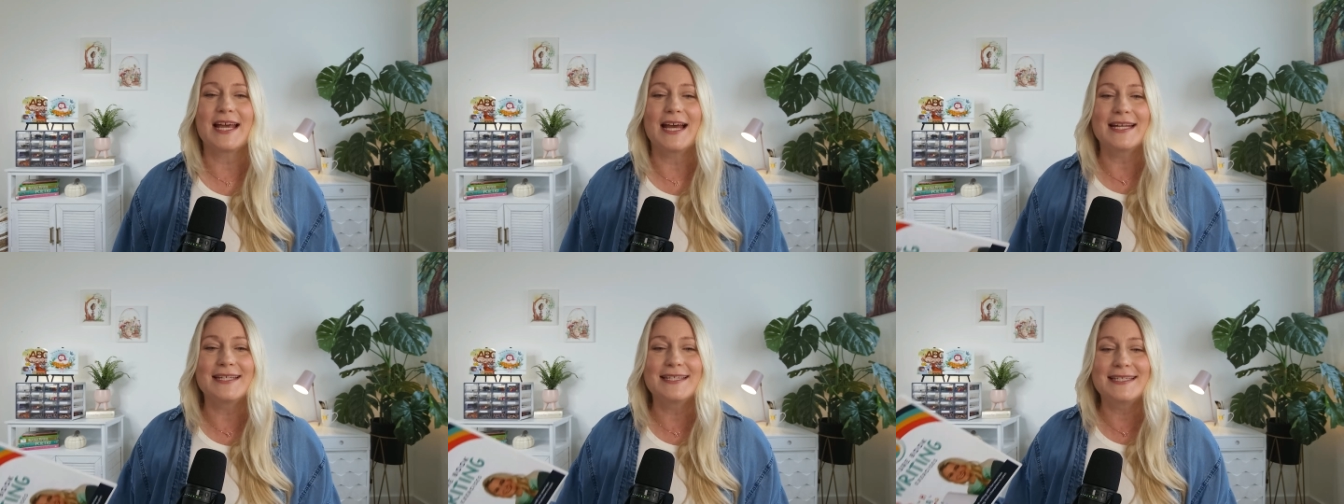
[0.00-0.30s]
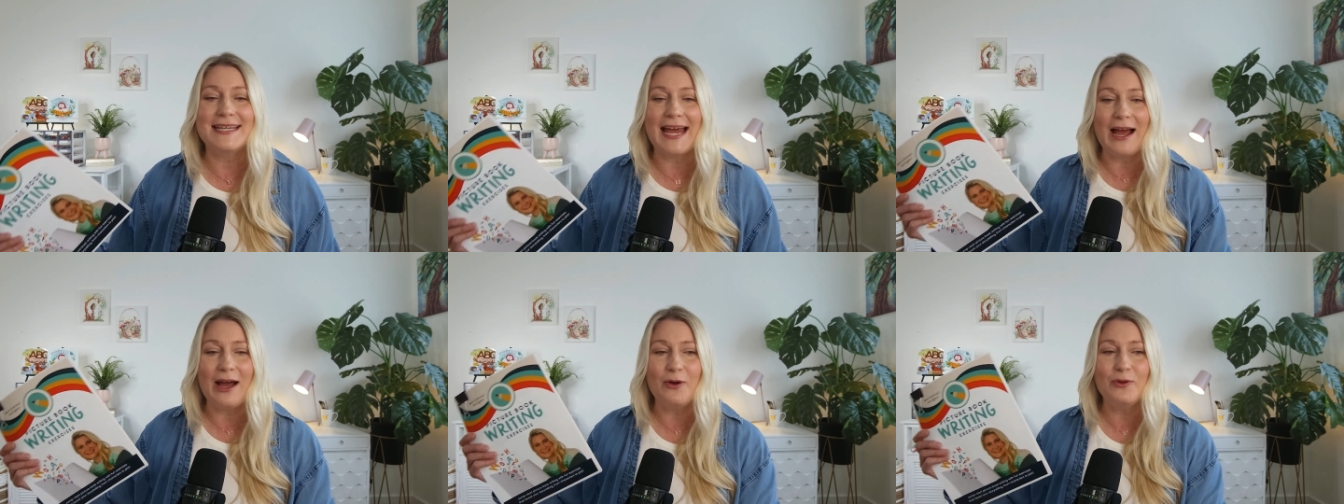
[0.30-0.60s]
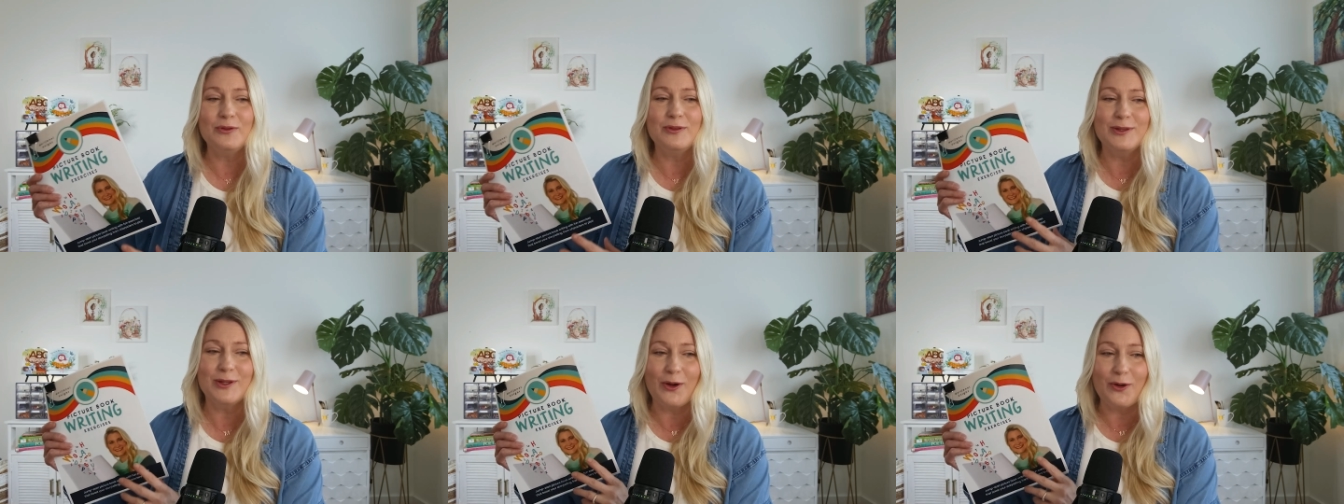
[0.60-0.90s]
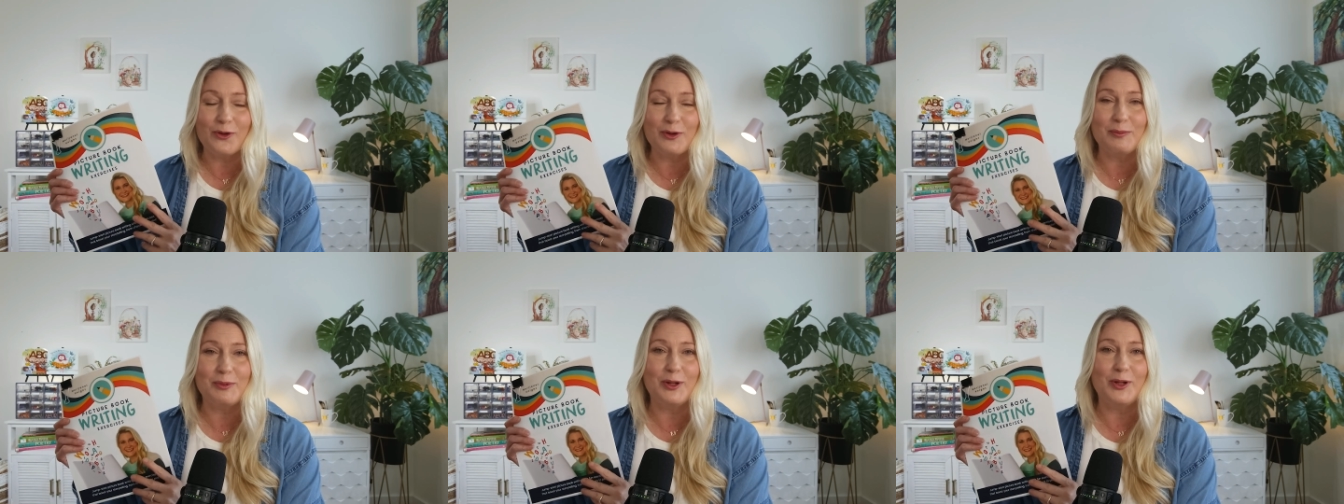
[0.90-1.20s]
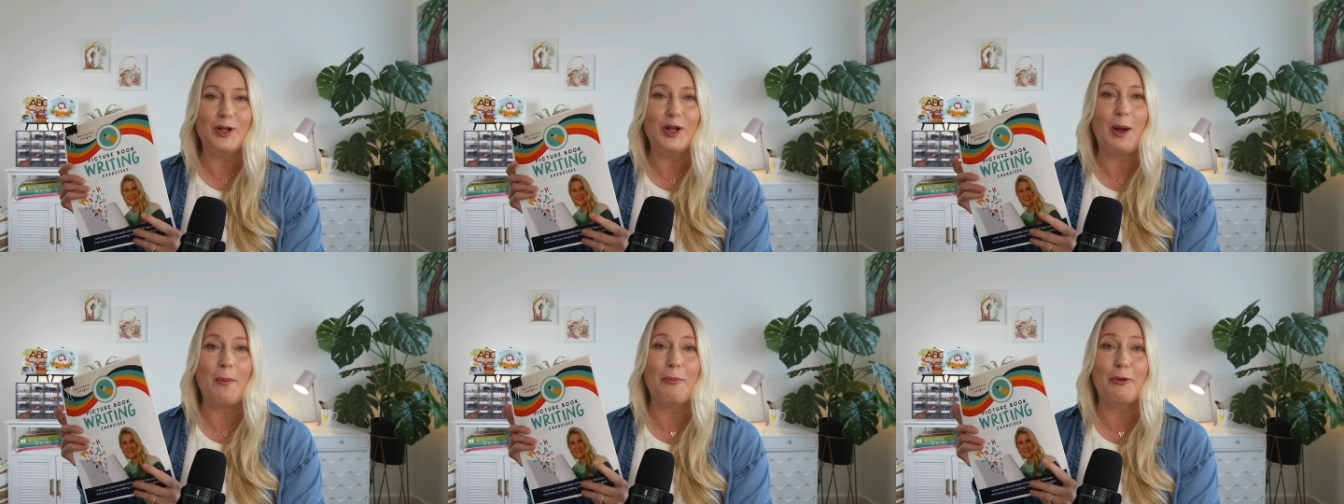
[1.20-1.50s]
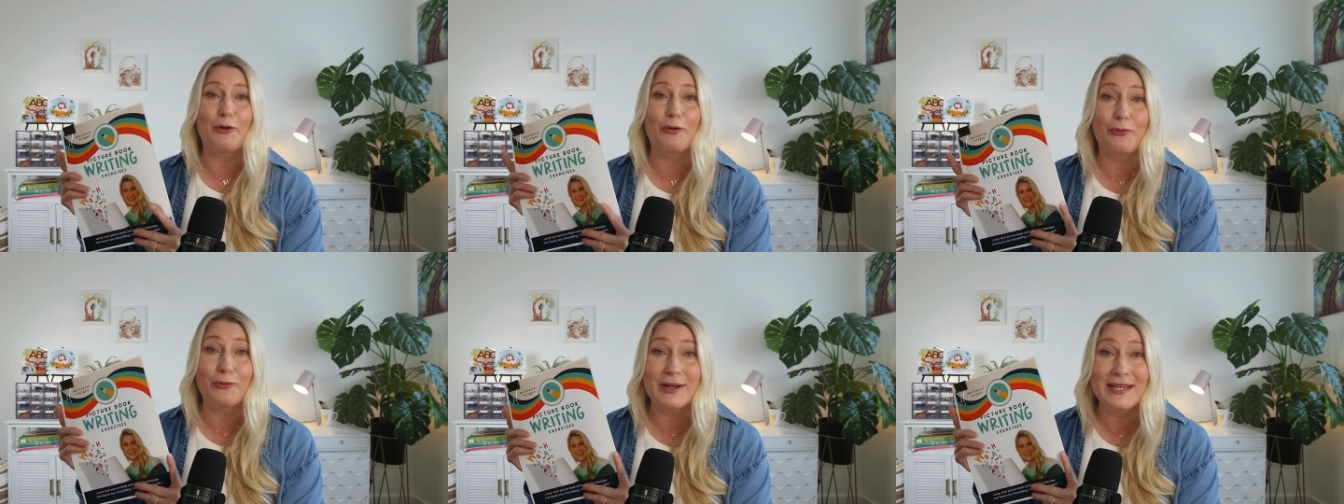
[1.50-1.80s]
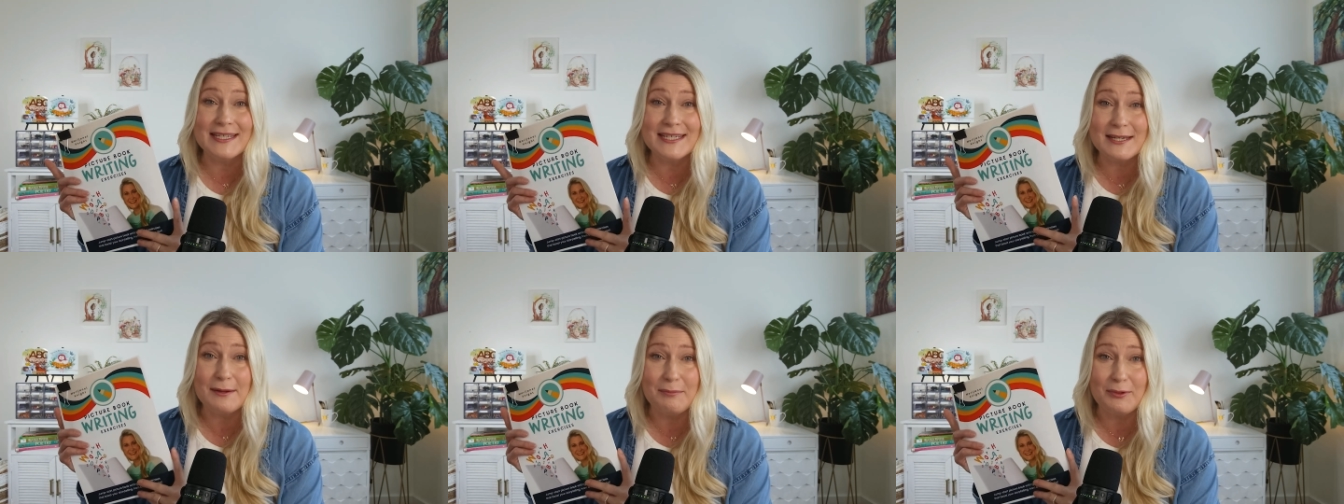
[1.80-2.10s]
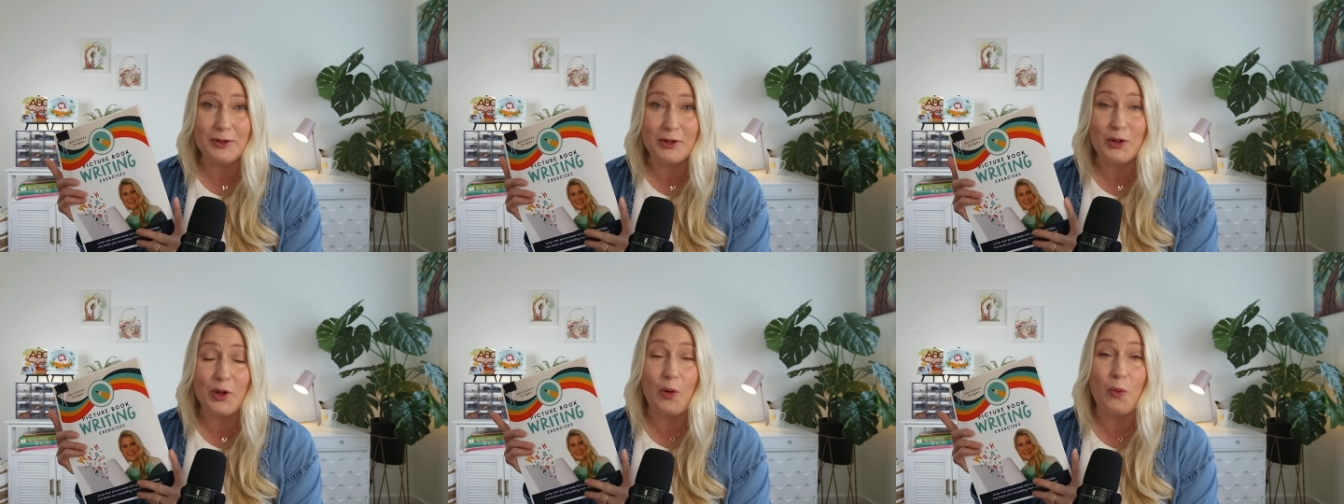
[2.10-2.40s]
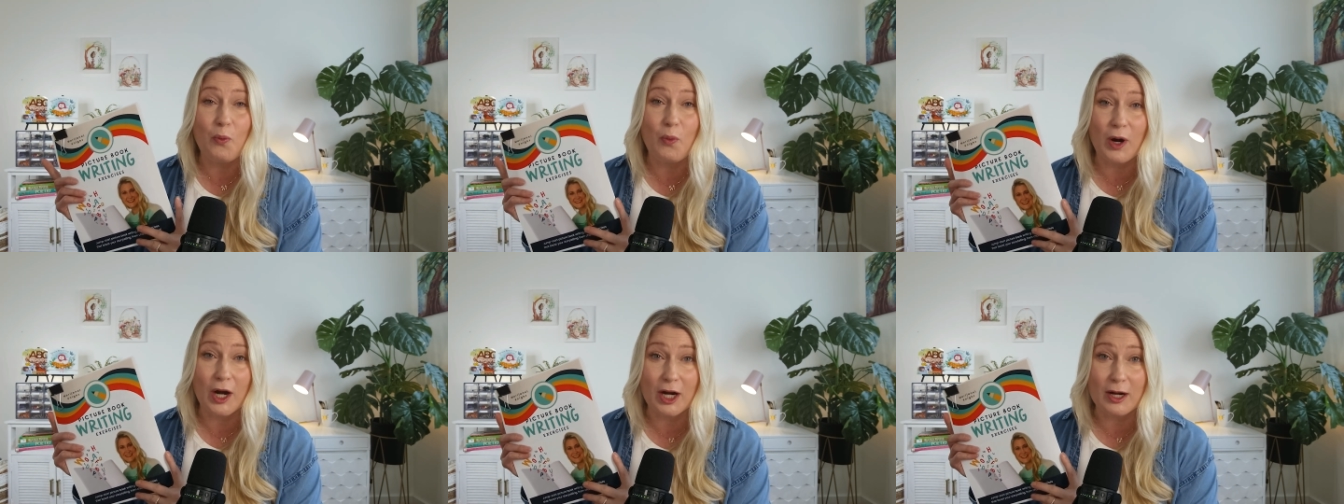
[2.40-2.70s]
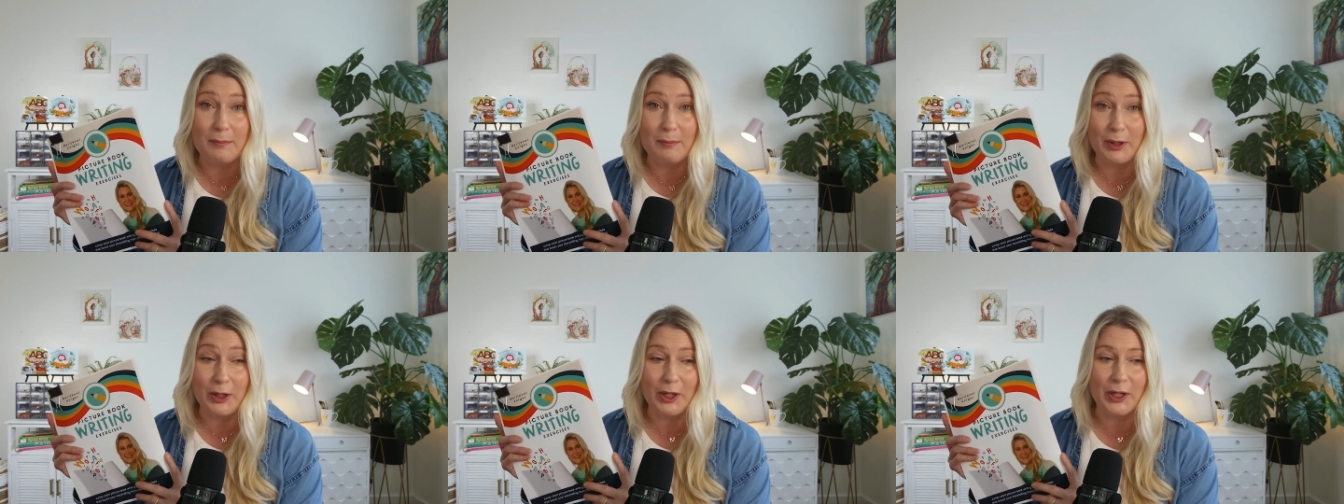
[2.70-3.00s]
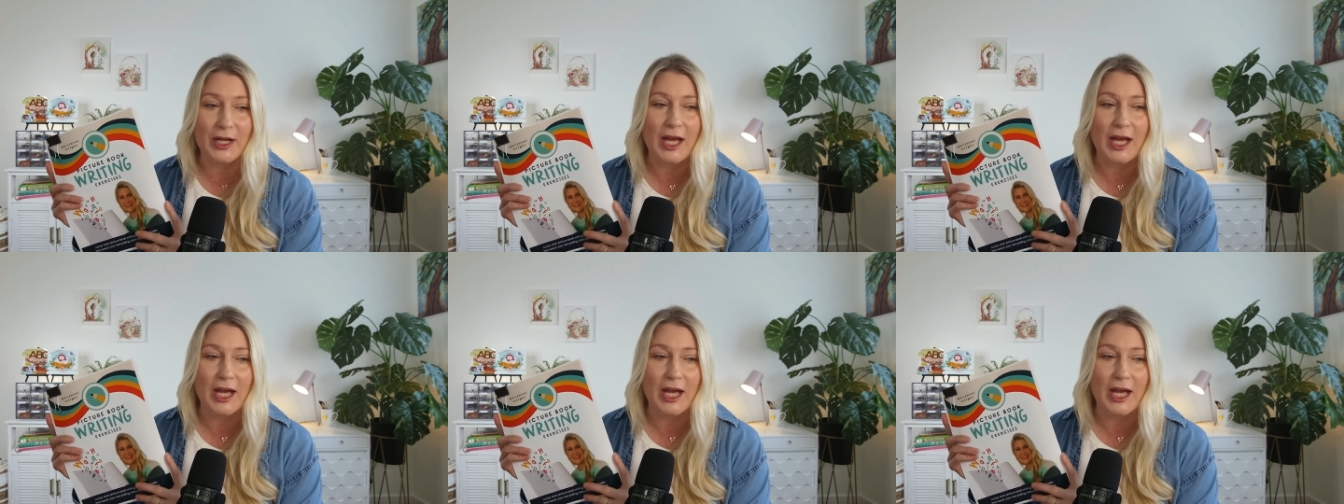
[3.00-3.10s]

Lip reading: a downloadable, printable workbook